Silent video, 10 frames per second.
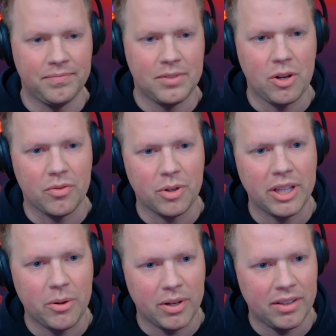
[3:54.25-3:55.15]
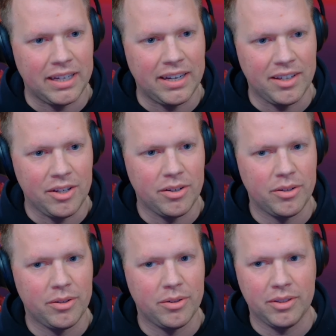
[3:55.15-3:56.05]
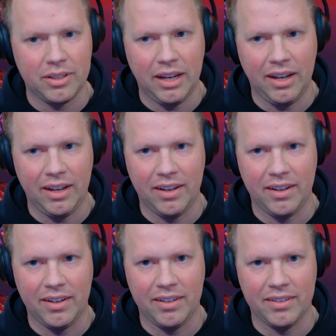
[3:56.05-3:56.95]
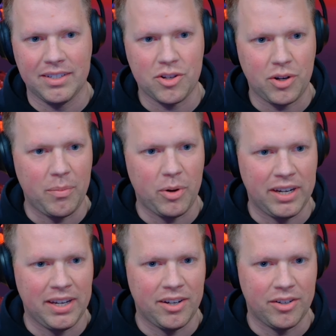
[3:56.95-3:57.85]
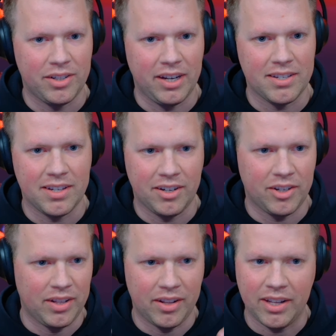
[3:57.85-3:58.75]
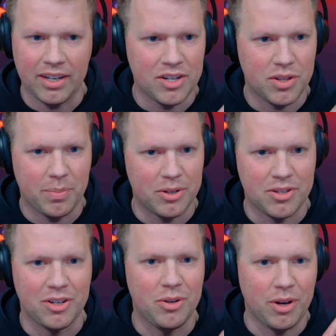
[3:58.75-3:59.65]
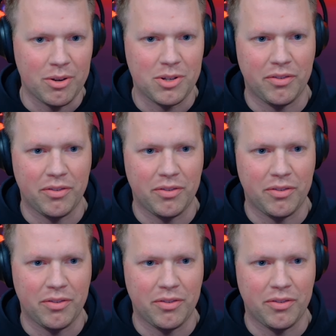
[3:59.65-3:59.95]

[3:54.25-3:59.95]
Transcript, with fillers: so really quickly, can you uh, describe what an inker does? Are, are they just sure. the person who goes over